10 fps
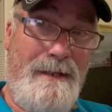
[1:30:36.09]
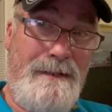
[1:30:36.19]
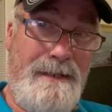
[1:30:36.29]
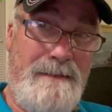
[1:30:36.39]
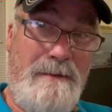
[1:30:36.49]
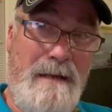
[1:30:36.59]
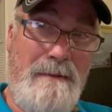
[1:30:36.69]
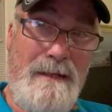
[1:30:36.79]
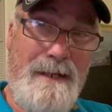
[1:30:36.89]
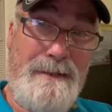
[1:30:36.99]
She's probably
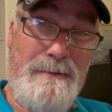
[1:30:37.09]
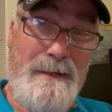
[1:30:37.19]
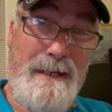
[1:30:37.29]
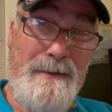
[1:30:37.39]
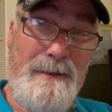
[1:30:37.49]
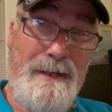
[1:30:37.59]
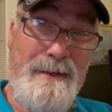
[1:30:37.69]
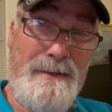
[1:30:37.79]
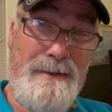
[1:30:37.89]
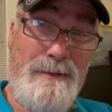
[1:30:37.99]
like 23
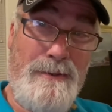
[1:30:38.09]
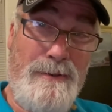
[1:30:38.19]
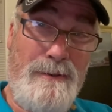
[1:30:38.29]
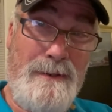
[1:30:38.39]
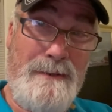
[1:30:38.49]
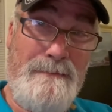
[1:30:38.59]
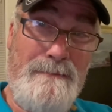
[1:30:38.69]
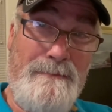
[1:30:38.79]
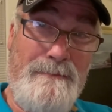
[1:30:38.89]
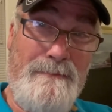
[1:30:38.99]
years old
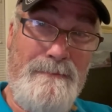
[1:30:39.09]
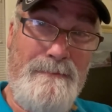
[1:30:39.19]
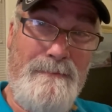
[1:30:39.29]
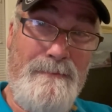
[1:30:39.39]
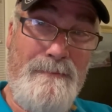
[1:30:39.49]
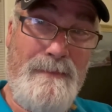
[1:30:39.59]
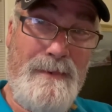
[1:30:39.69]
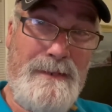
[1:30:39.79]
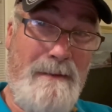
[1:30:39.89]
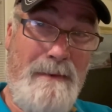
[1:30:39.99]

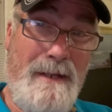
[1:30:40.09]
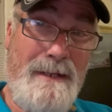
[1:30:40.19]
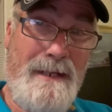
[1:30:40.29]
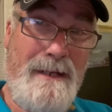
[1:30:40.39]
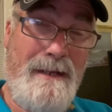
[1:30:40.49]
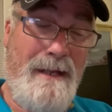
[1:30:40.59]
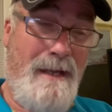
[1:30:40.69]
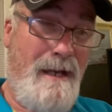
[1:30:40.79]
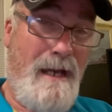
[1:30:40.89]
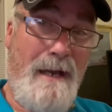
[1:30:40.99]
or something like that.
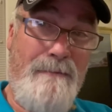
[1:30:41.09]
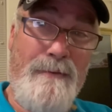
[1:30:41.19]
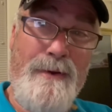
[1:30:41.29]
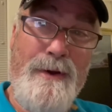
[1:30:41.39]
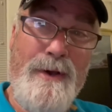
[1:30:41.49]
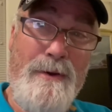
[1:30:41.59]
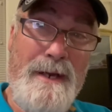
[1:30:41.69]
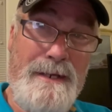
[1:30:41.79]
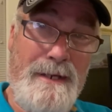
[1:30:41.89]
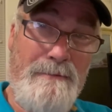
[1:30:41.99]
I have no
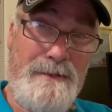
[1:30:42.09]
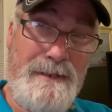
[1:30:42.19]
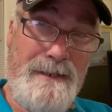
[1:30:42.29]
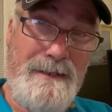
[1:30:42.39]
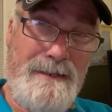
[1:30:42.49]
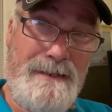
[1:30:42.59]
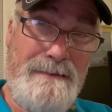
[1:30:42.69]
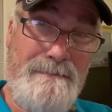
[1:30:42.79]
idea where she is.